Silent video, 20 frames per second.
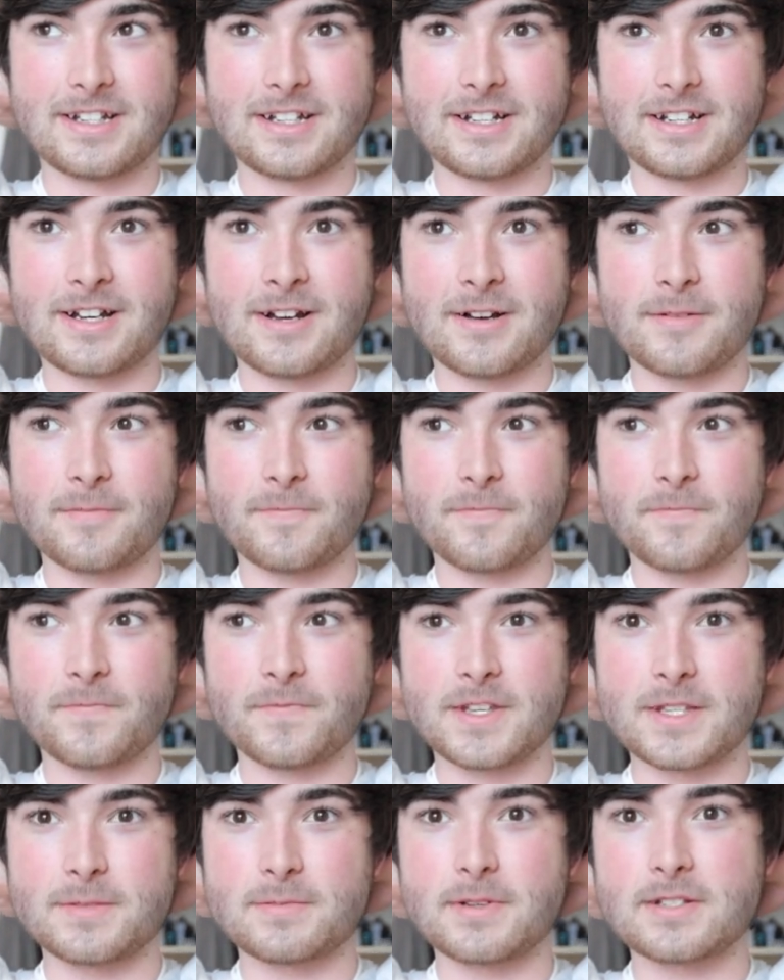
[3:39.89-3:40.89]
Um,
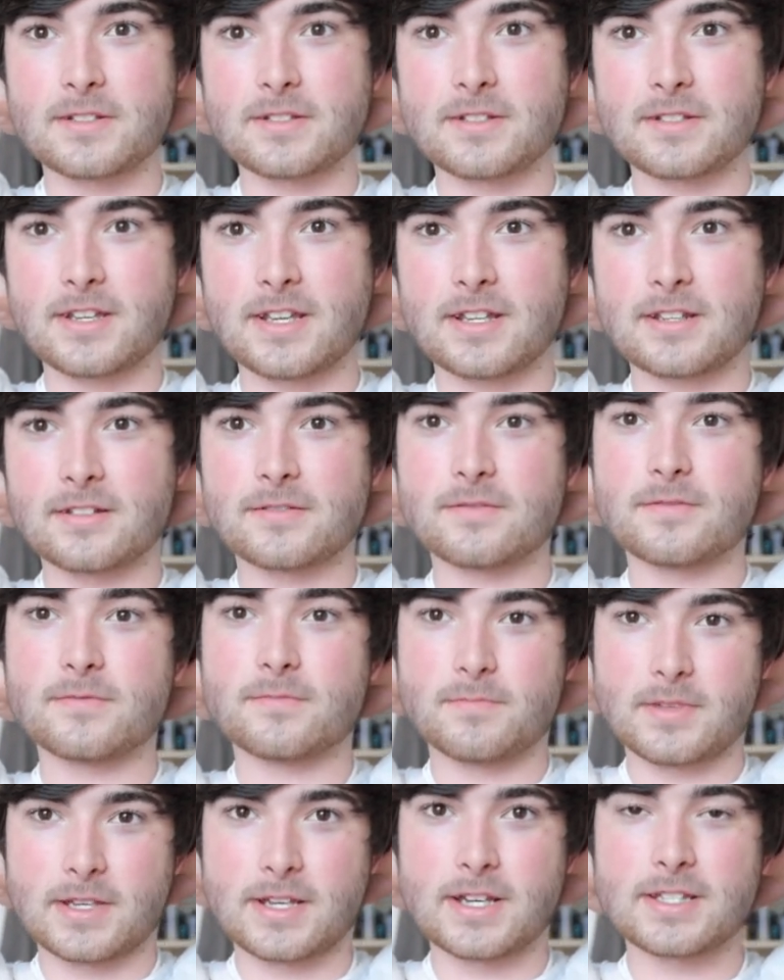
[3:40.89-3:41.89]
especially and
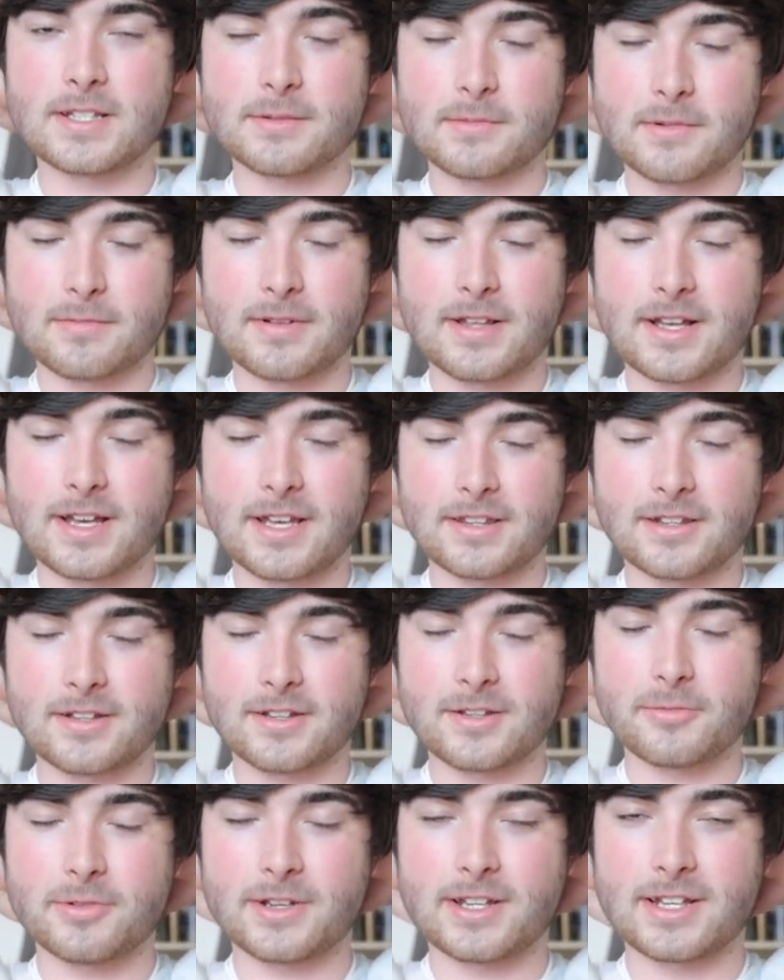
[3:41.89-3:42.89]
because I'm applying, the
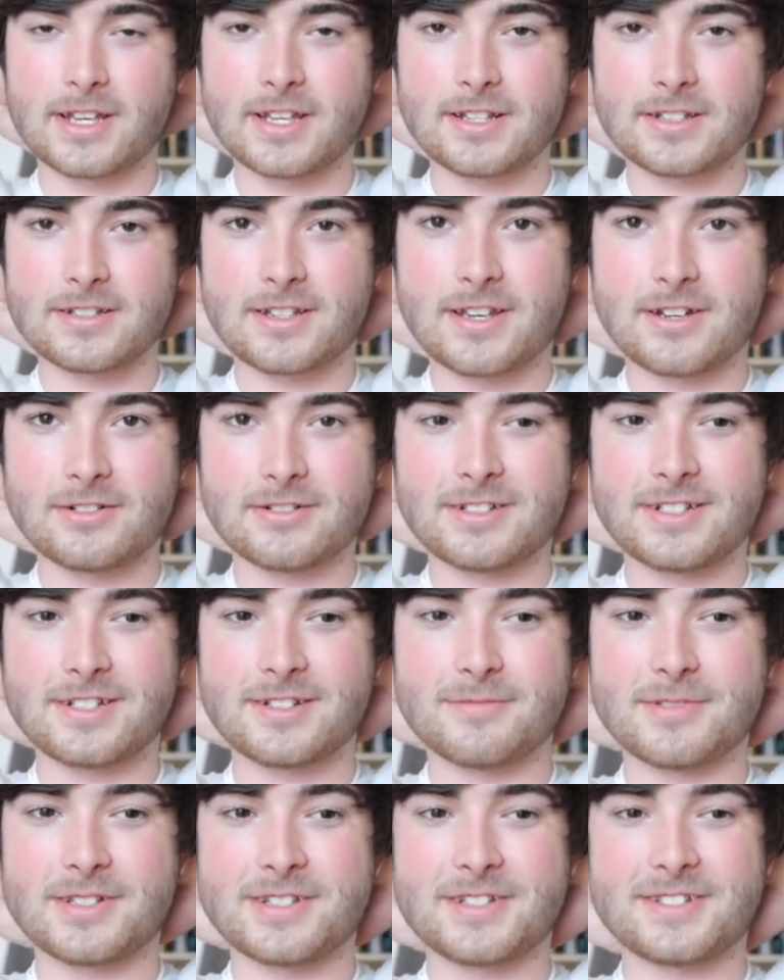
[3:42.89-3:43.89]
only way to get guaranteed
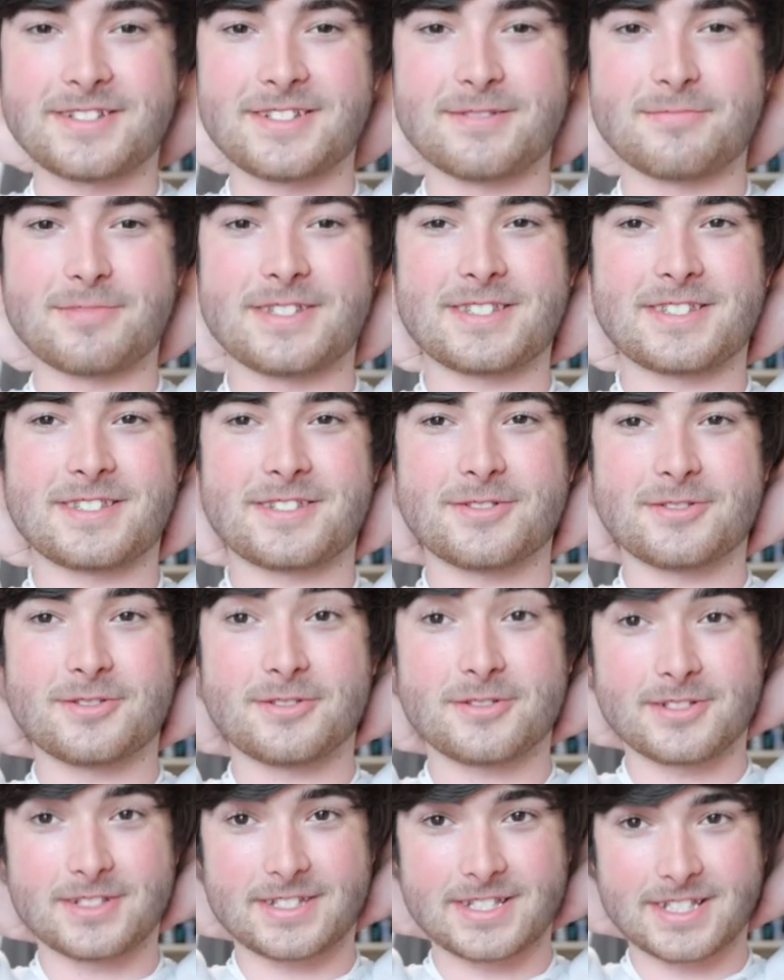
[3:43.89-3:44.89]
admission to the business
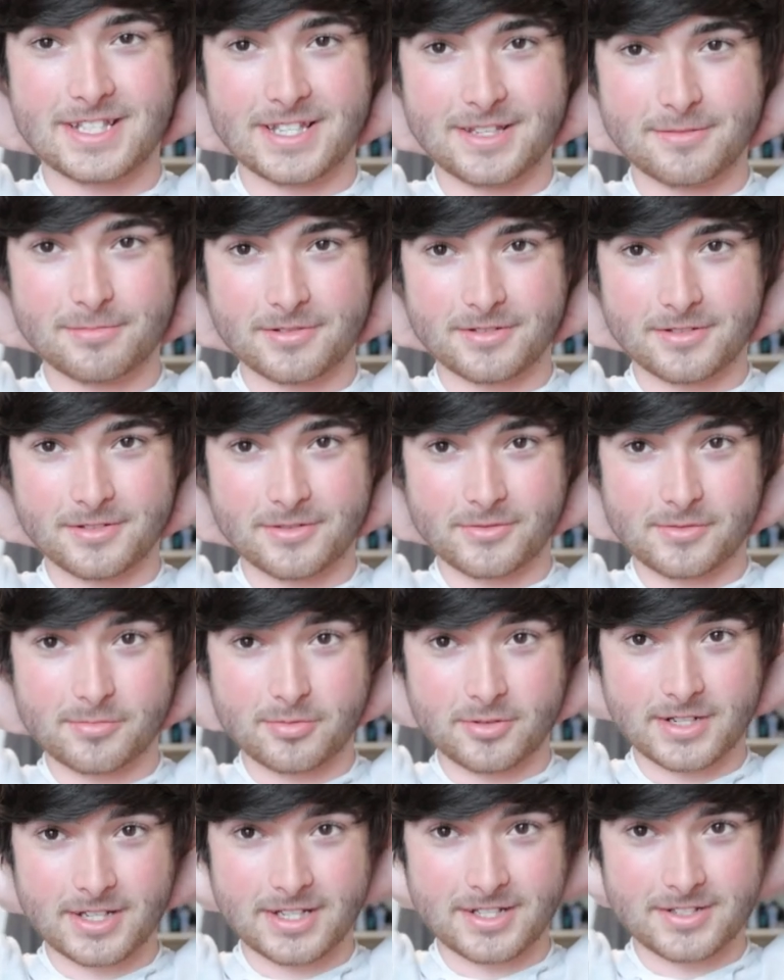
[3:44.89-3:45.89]
school is to keep a
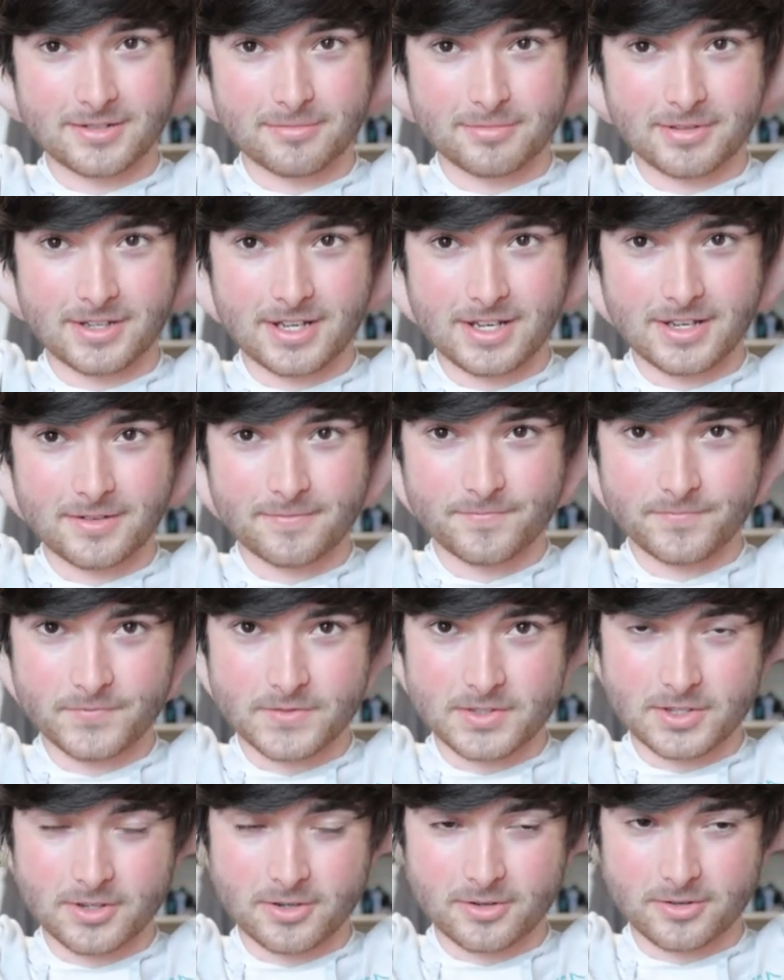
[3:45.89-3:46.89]
3.8 GPA.
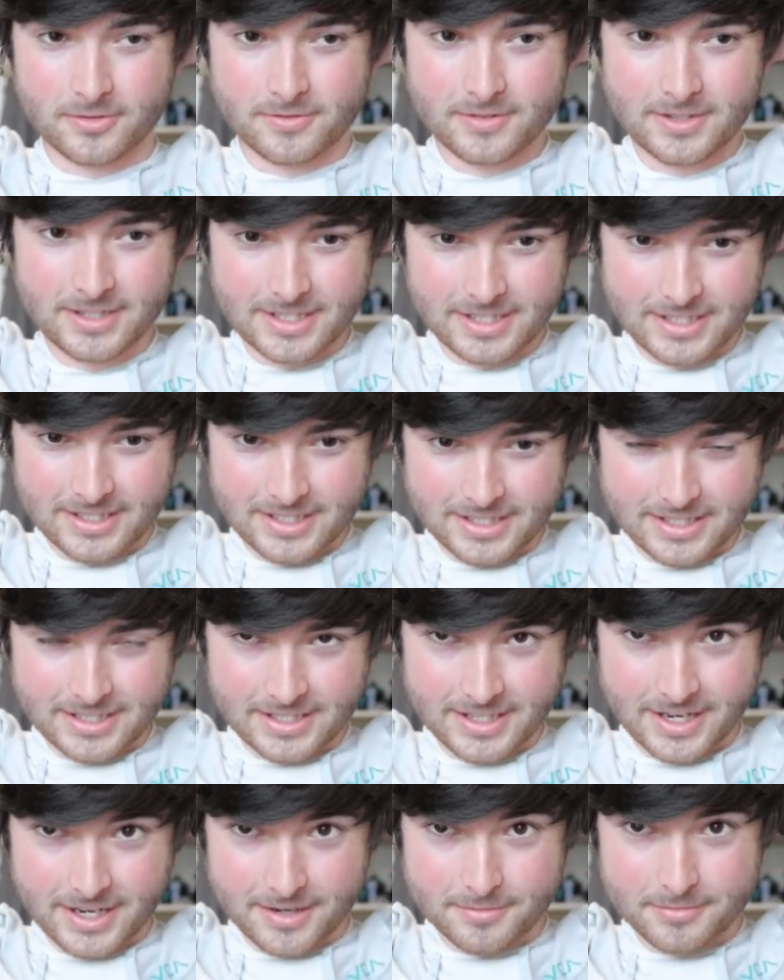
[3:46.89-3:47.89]
So,
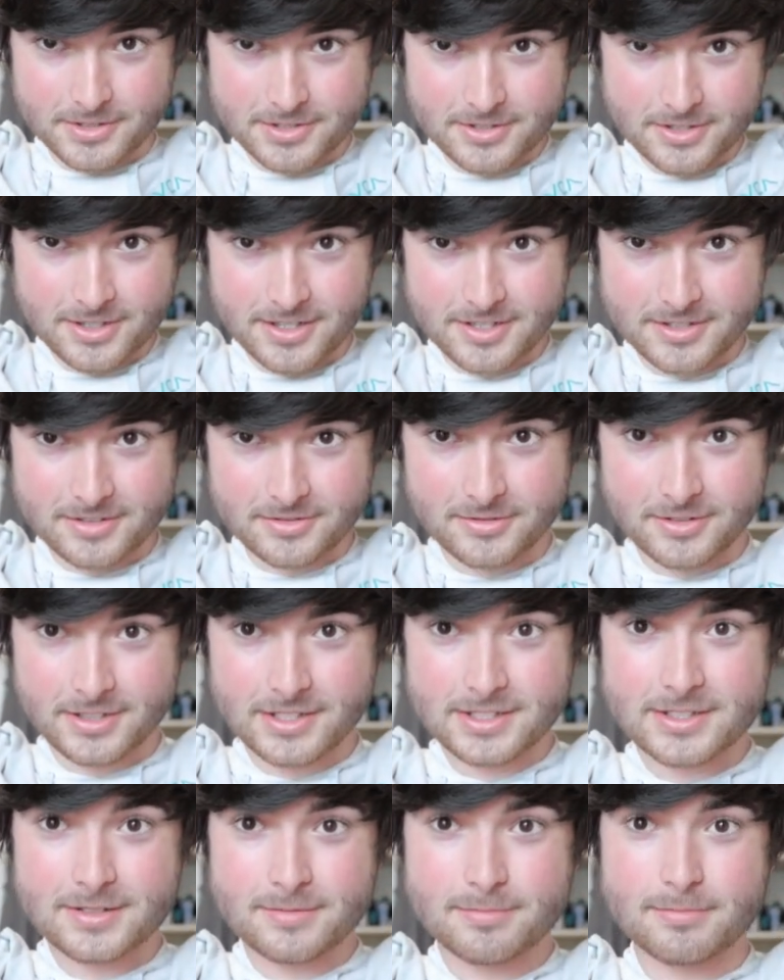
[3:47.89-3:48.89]
yeah, I'm just trying to do
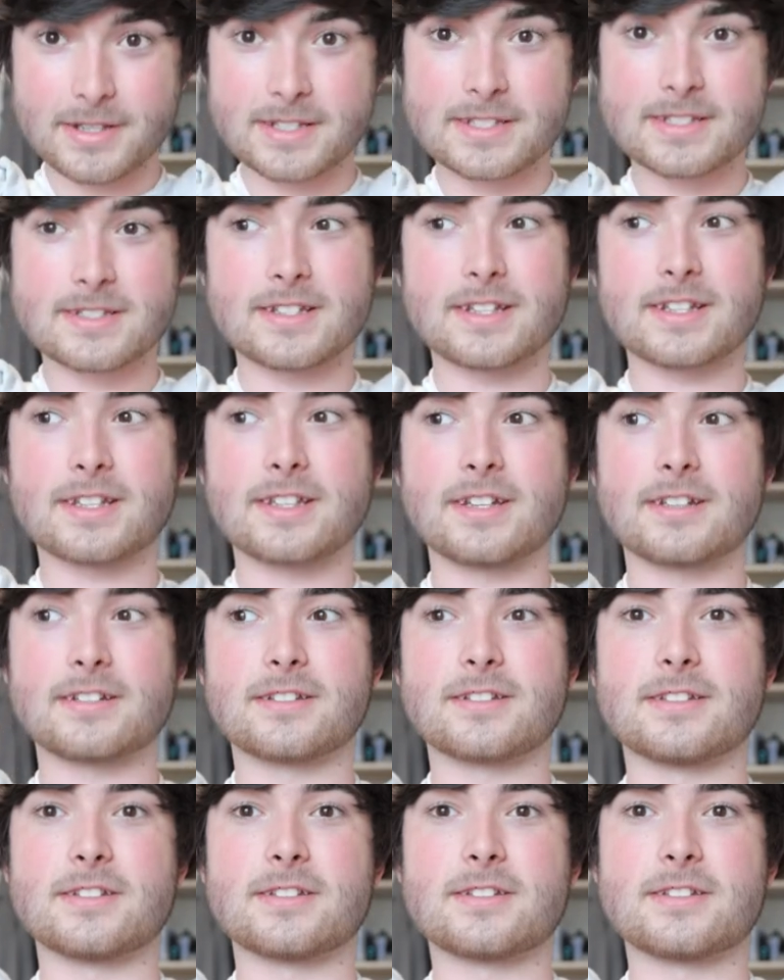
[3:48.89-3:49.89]
as best as I
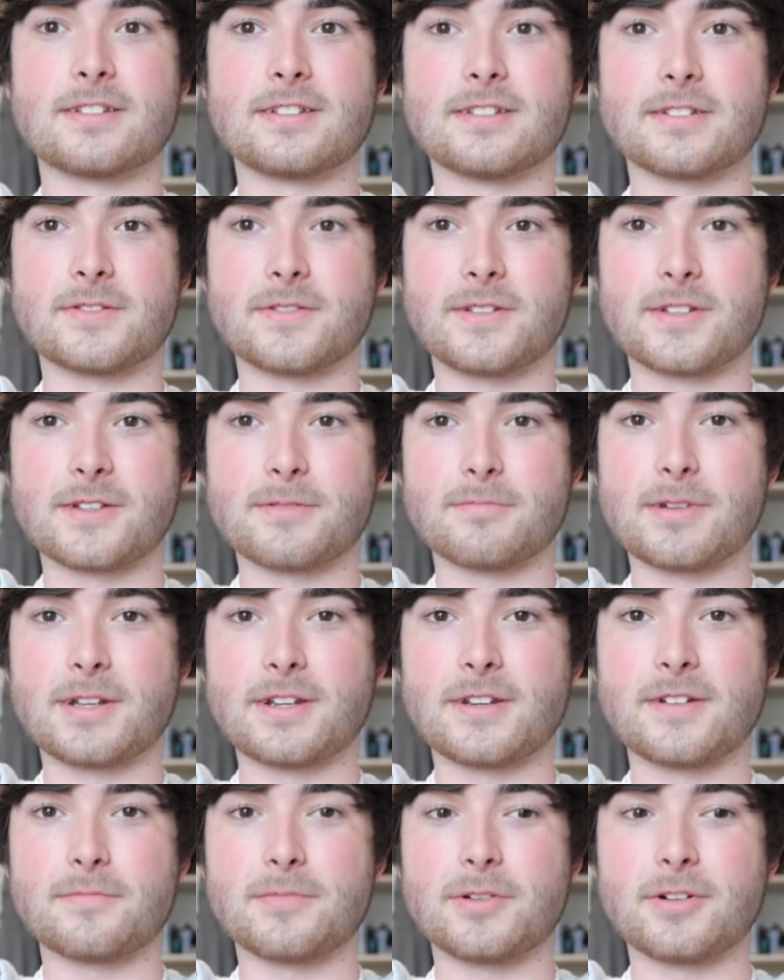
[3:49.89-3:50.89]
can because it's a really
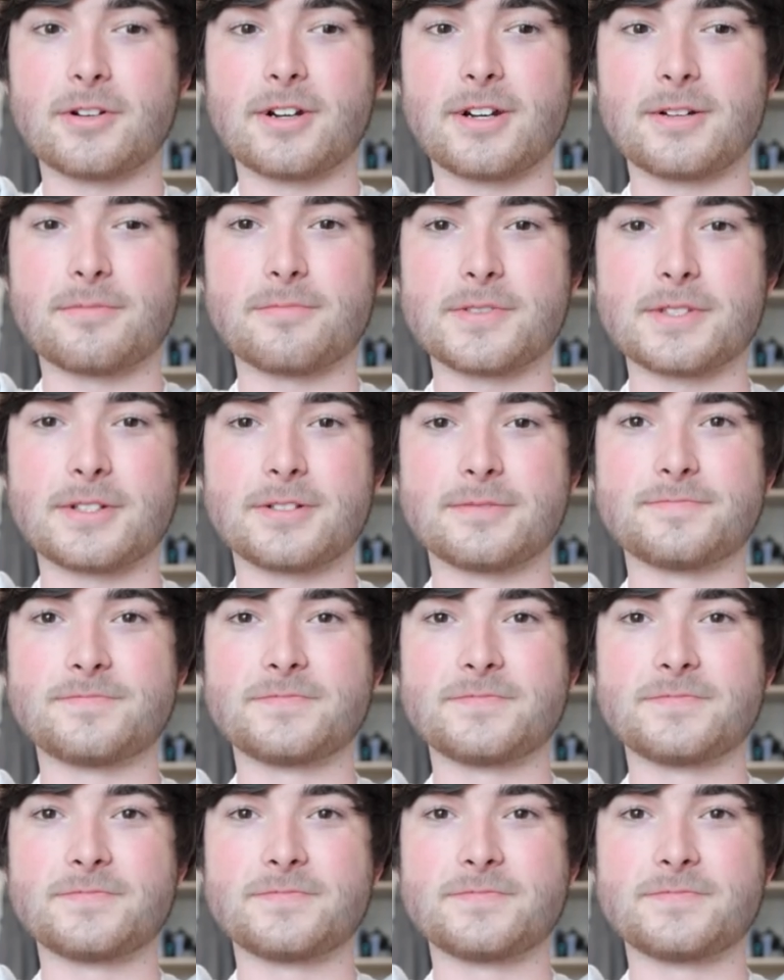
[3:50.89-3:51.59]
competitive program. So,